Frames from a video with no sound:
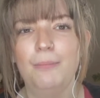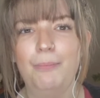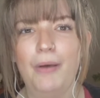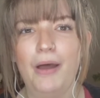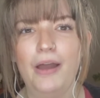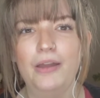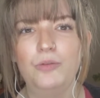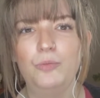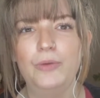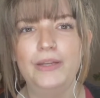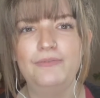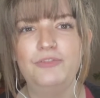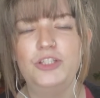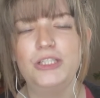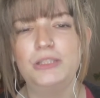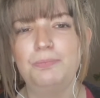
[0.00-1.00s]
But
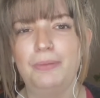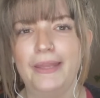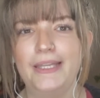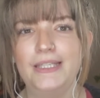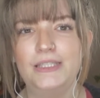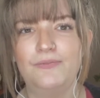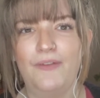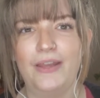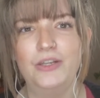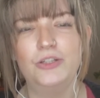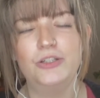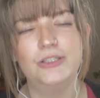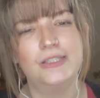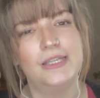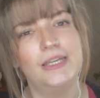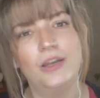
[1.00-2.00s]
we've just placed
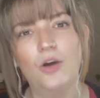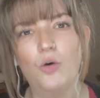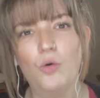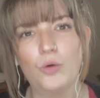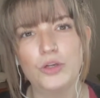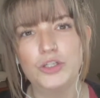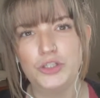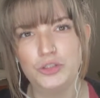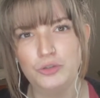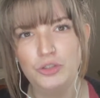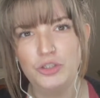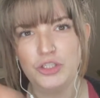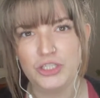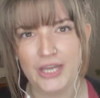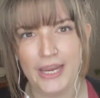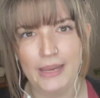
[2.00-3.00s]
vendors in a horseshoe
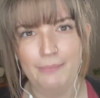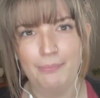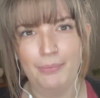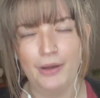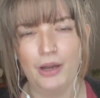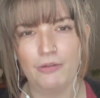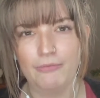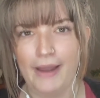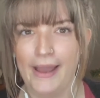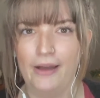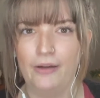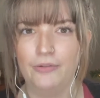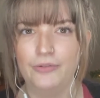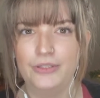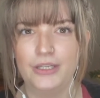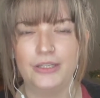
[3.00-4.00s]
shape
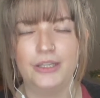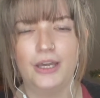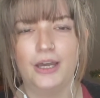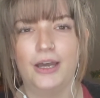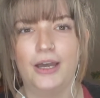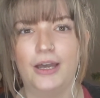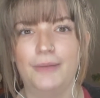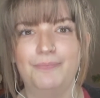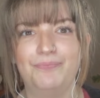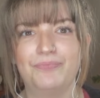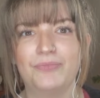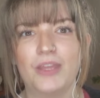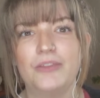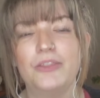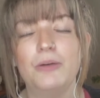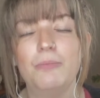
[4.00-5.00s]
around the
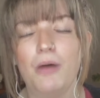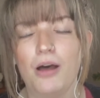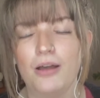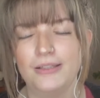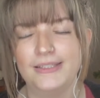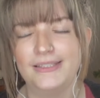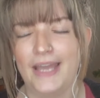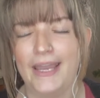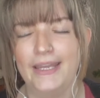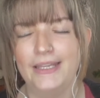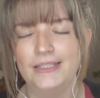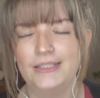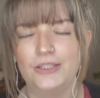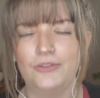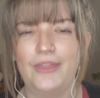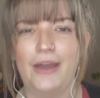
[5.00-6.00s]
the mall site
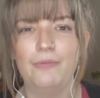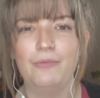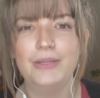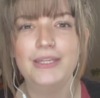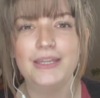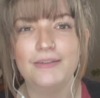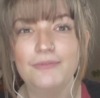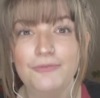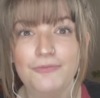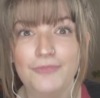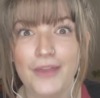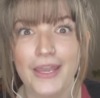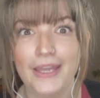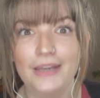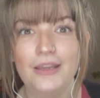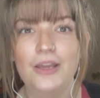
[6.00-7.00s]
so that we can
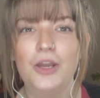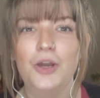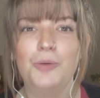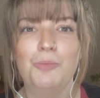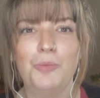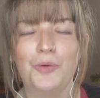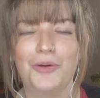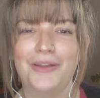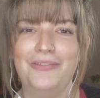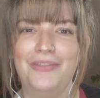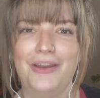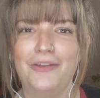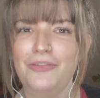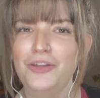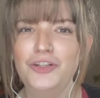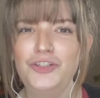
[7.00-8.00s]
fit more in
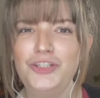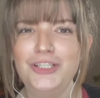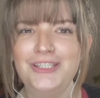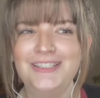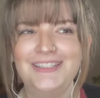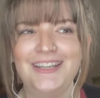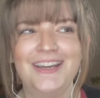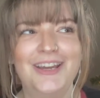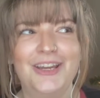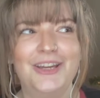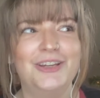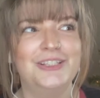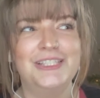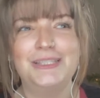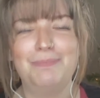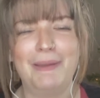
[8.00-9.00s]
there. They're just
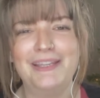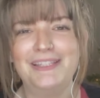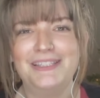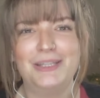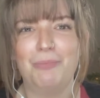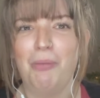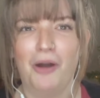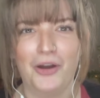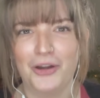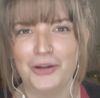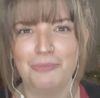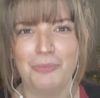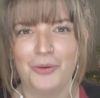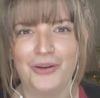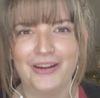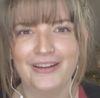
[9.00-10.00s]
spaced apart
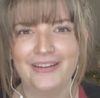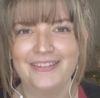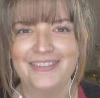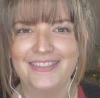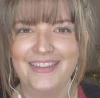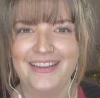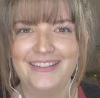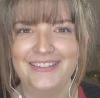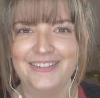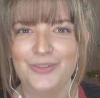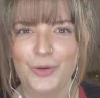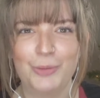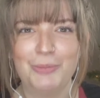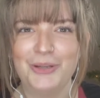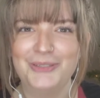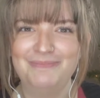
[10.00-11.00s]
more than
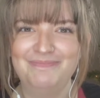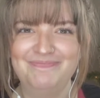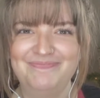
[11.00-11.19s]
normal.